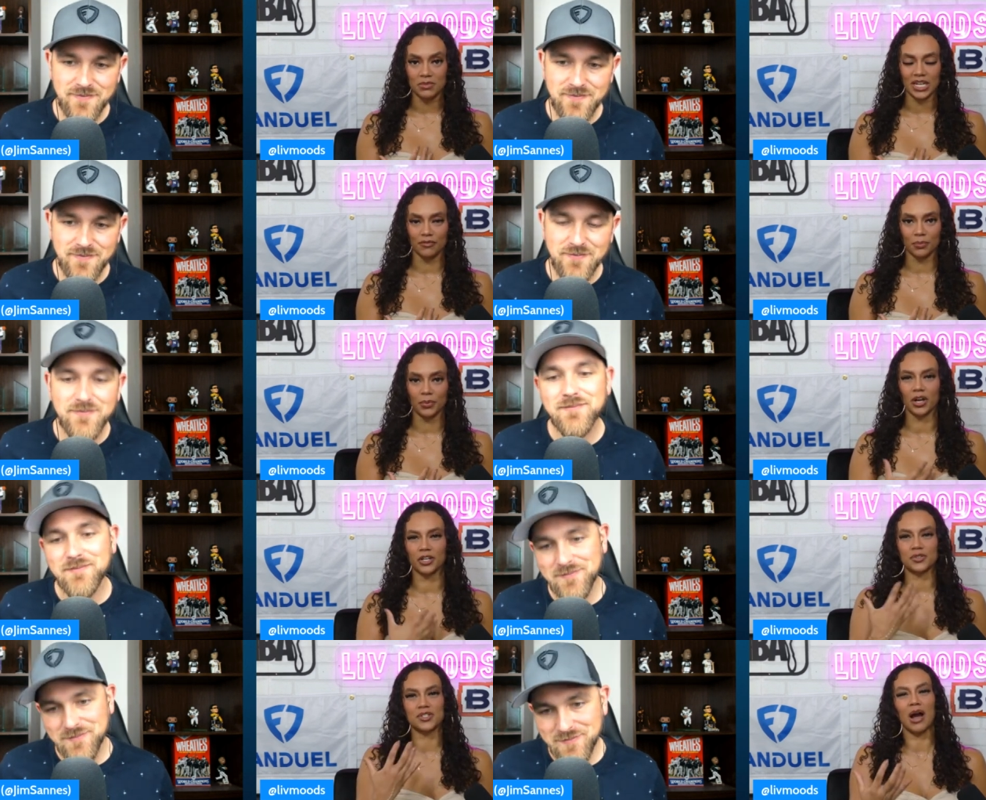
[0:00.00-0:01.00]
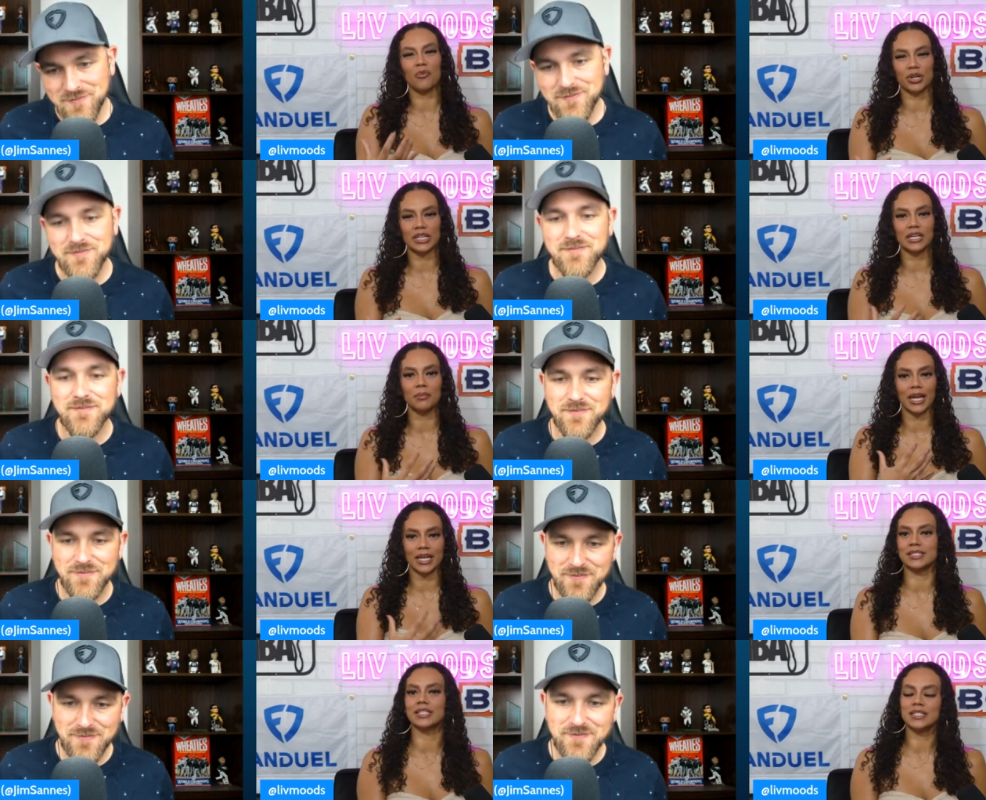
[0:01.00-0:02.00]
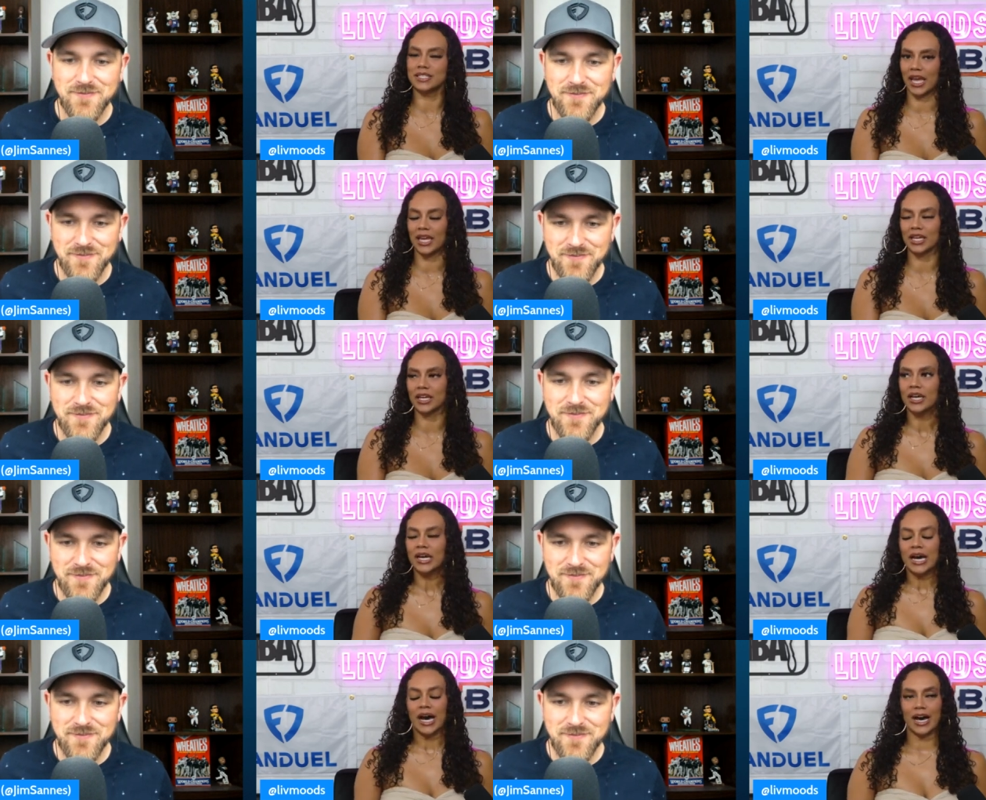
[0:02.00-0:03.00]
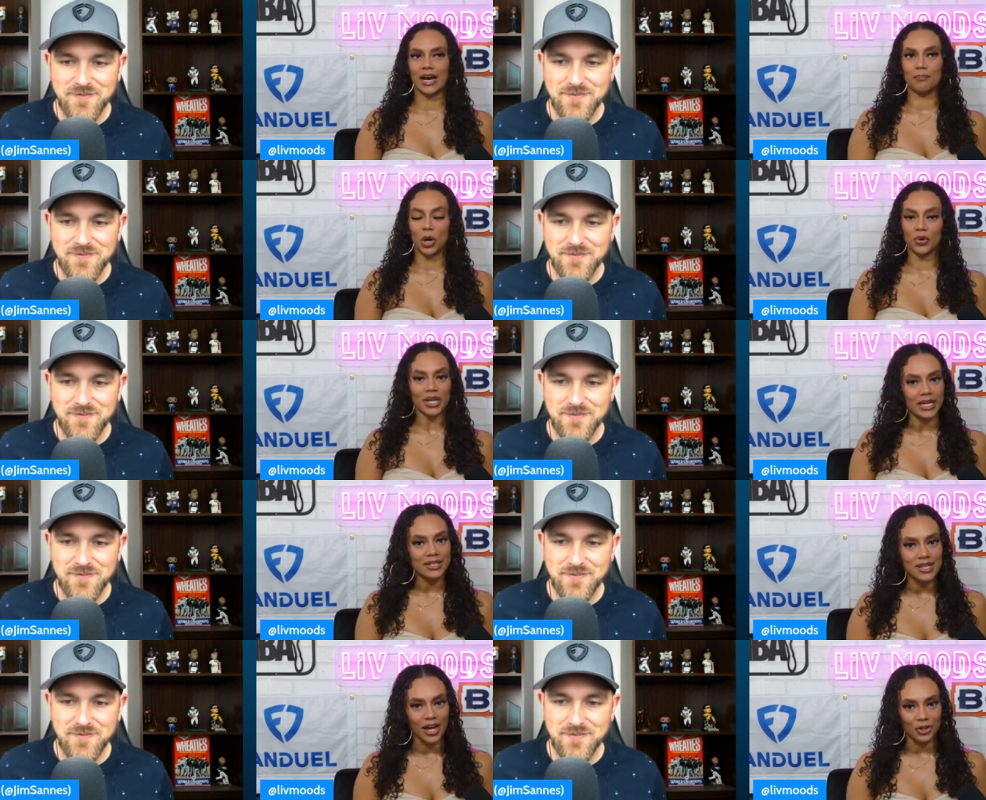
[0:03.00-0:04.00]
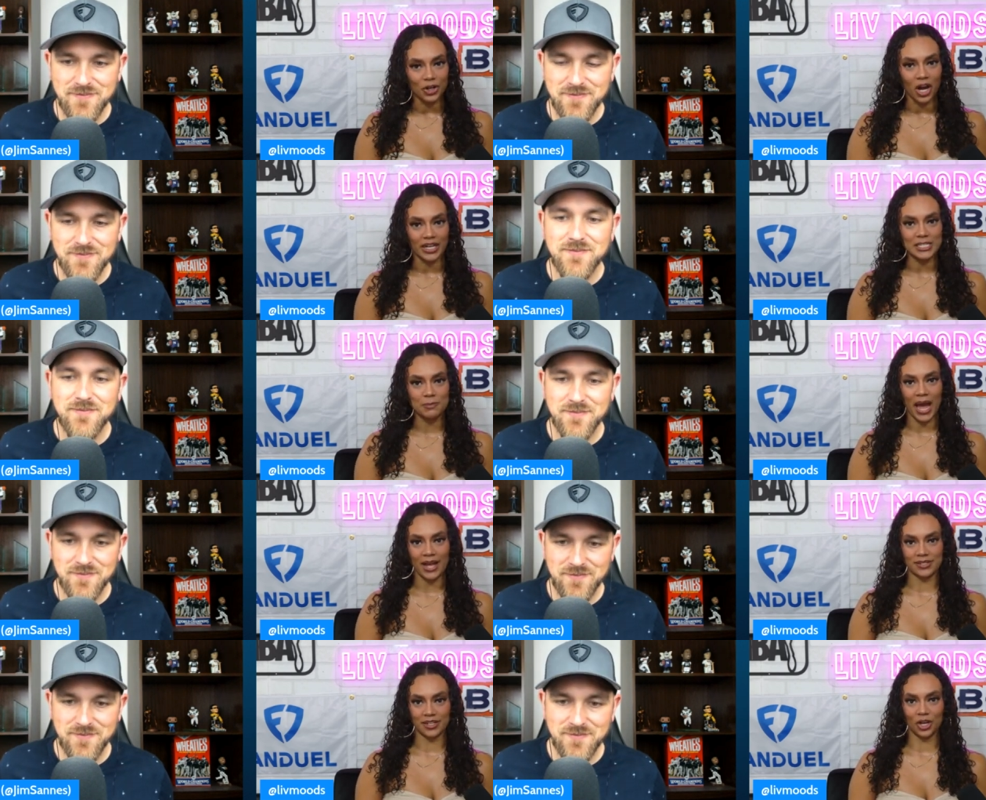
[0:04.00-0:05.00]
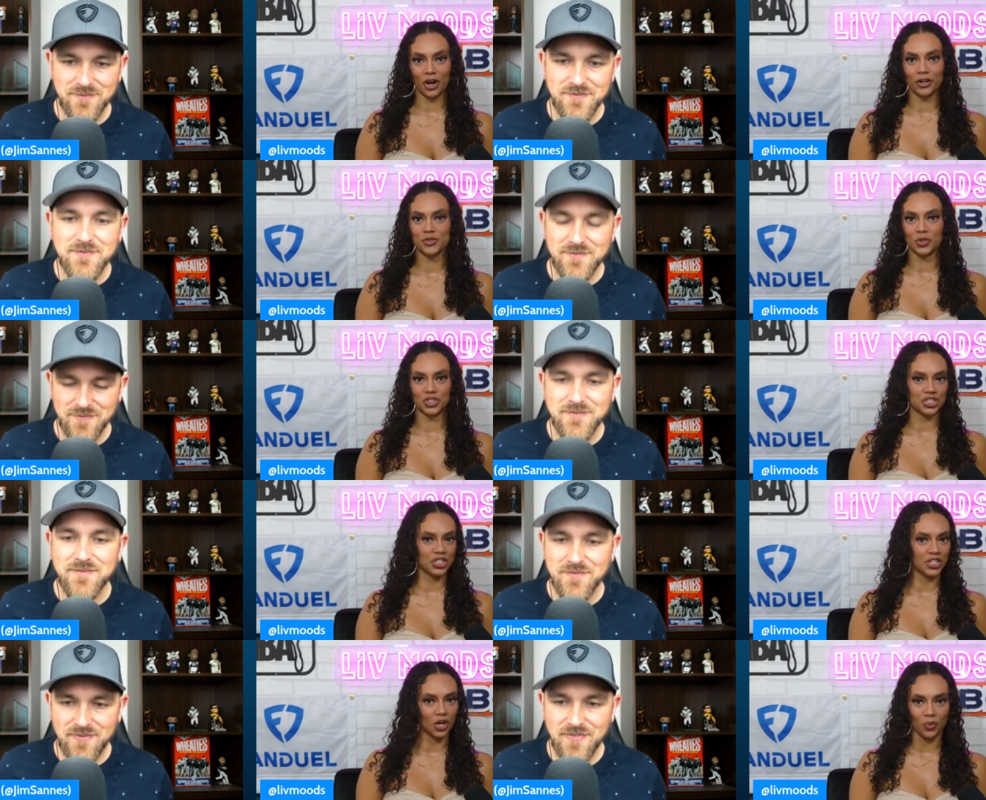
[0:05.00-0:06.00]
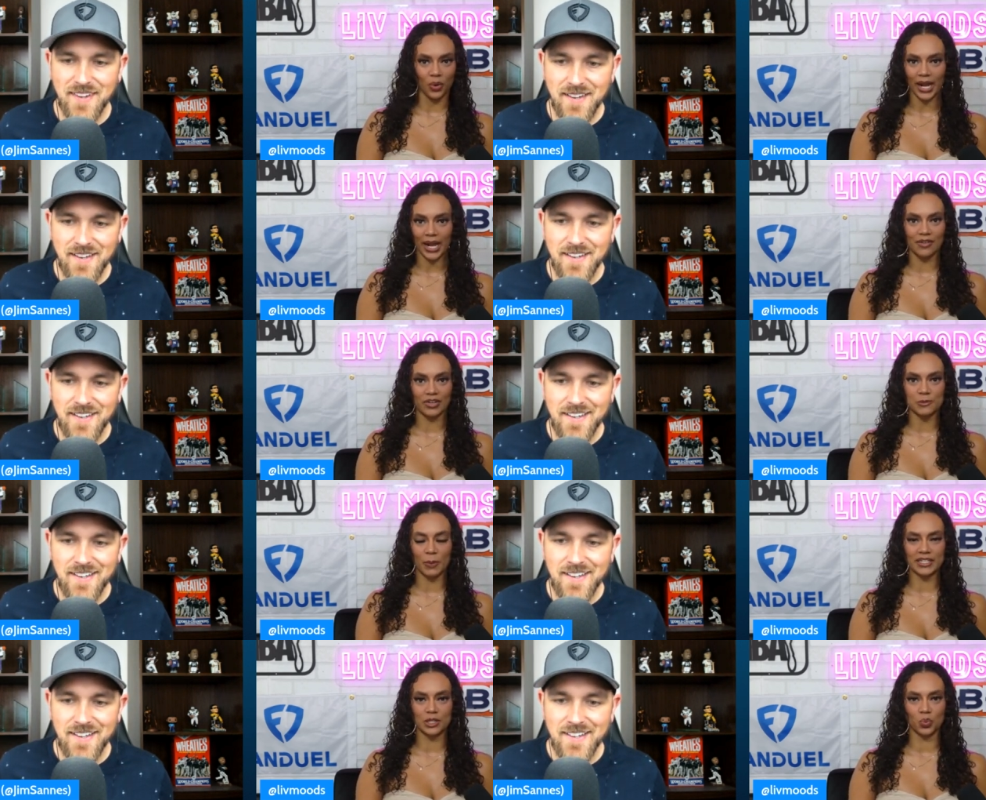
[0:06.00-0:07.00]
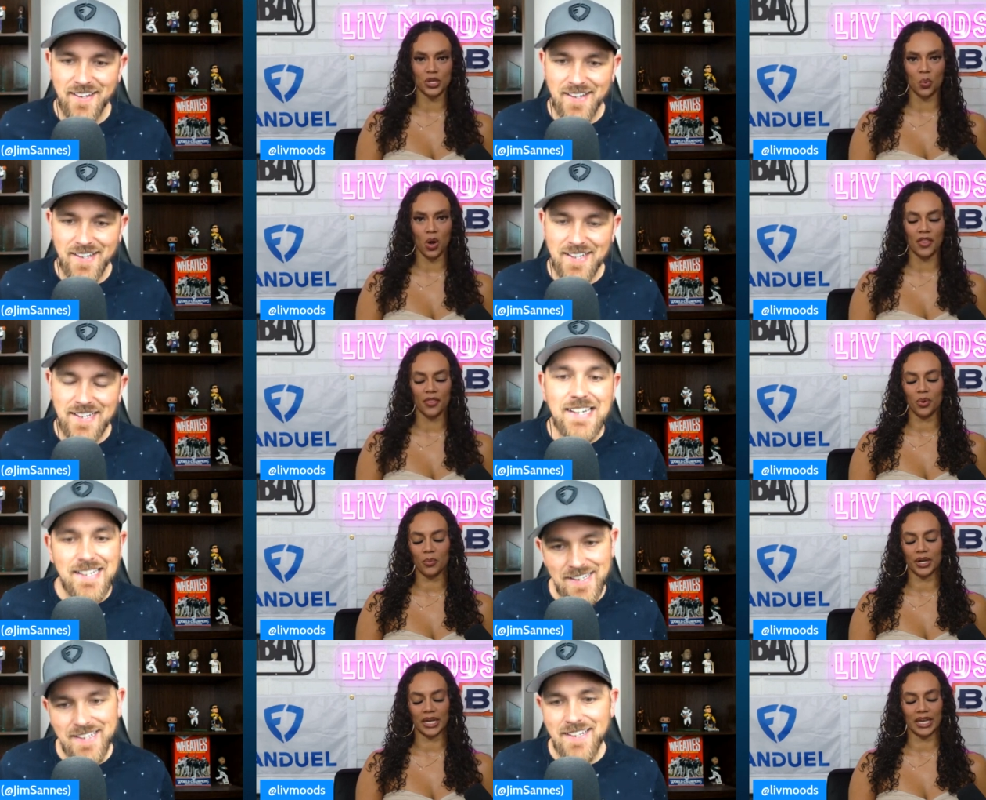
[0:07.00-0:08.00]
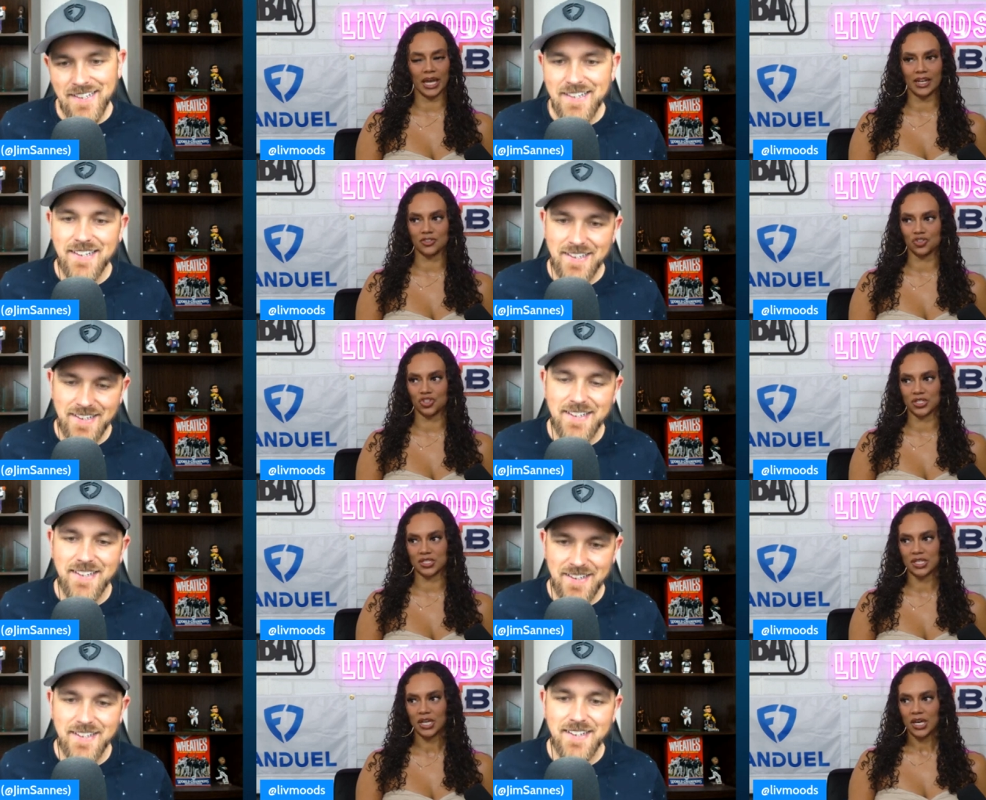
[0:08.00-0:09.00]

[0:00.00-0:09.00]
Speaker 1: the Denver Broncos. Not really, but I did take Bo Nix under on his passing yards, which, you know, I kind of expect in week one that what we're going to get is just